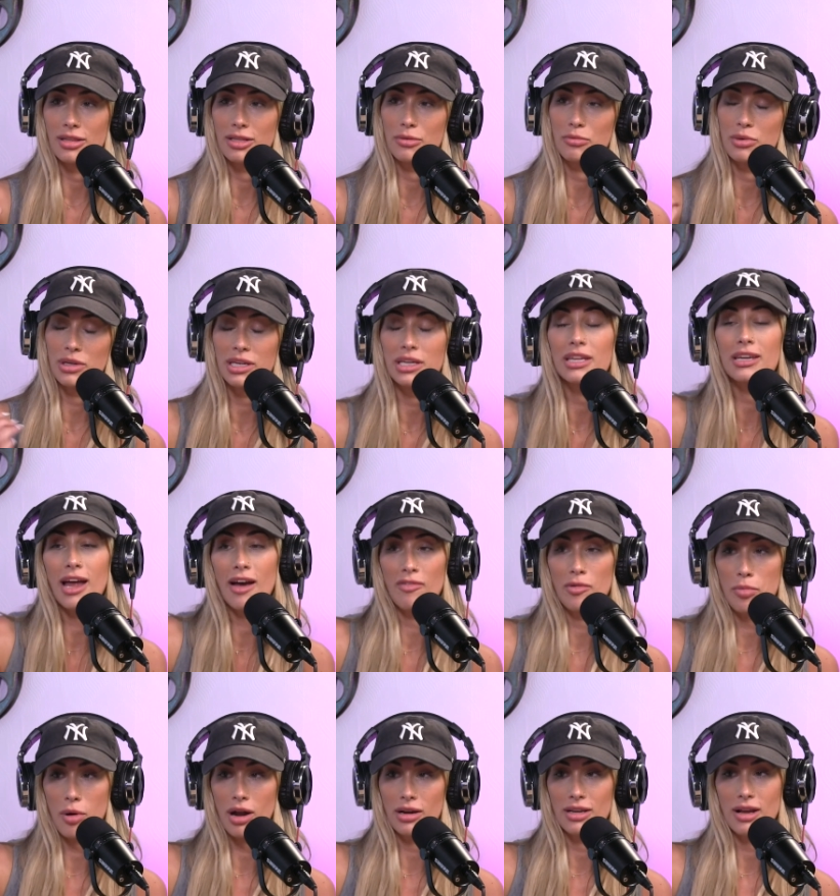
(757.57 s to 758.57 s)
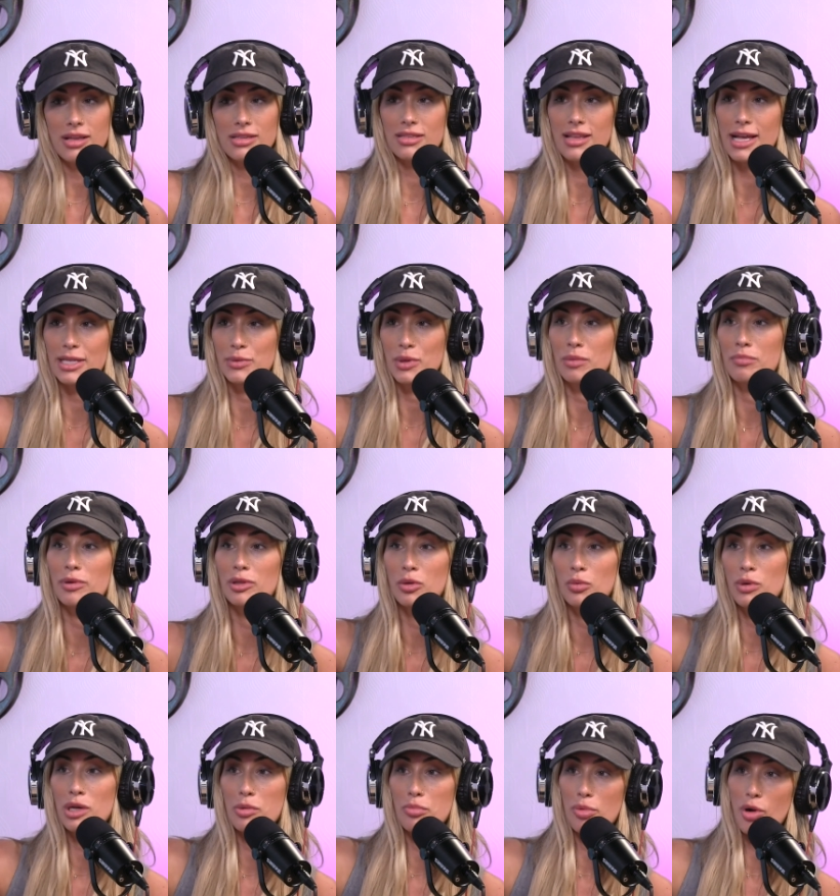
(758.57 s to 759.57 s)
we didn't have a podcast last week, but the
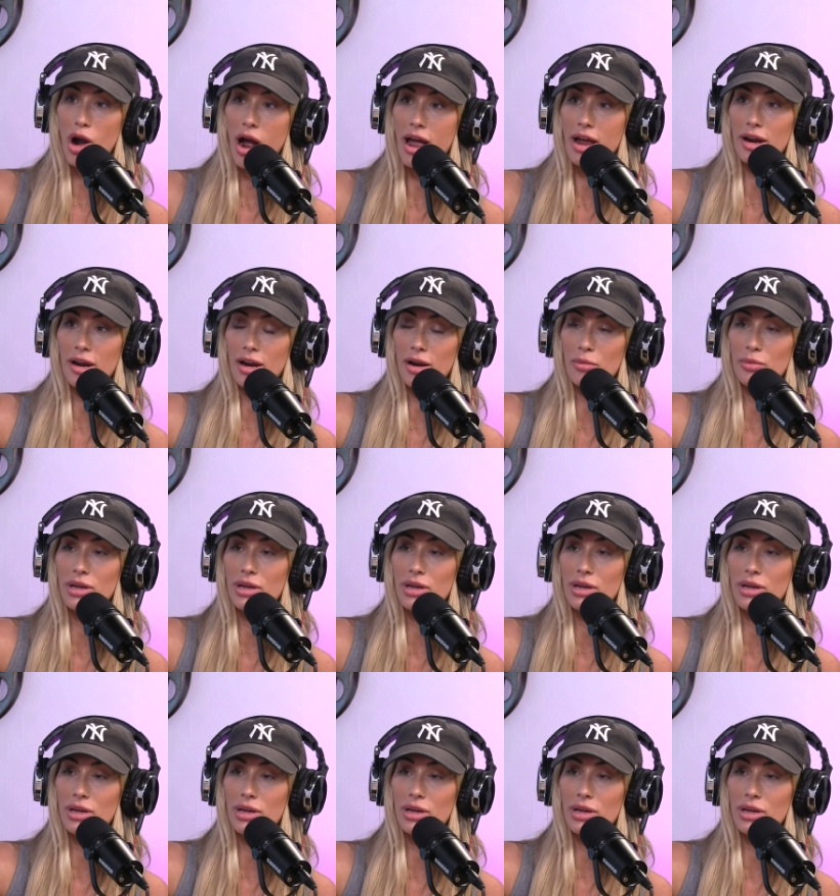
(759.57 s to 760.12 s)
week prior,